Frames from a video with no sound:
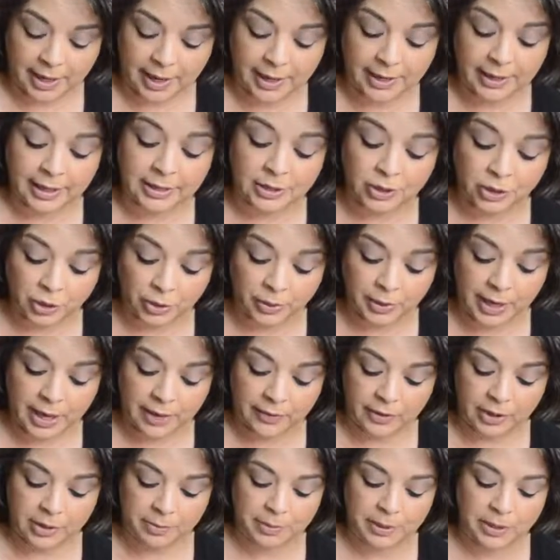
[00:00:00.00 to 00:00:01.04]
and I don't
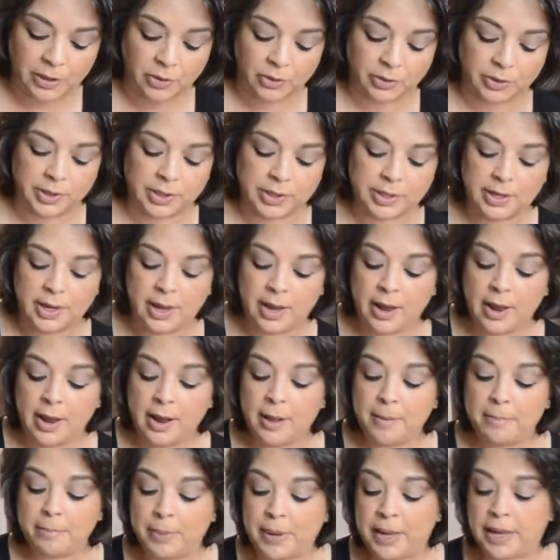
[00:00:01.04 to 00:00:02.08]
have any piñons.
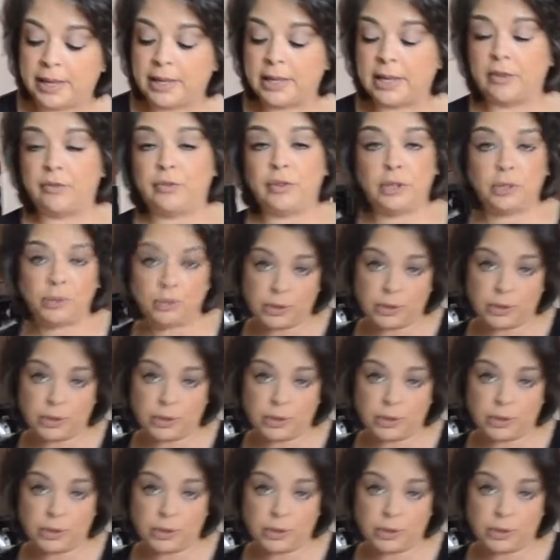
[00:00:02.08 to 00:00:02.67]
But if you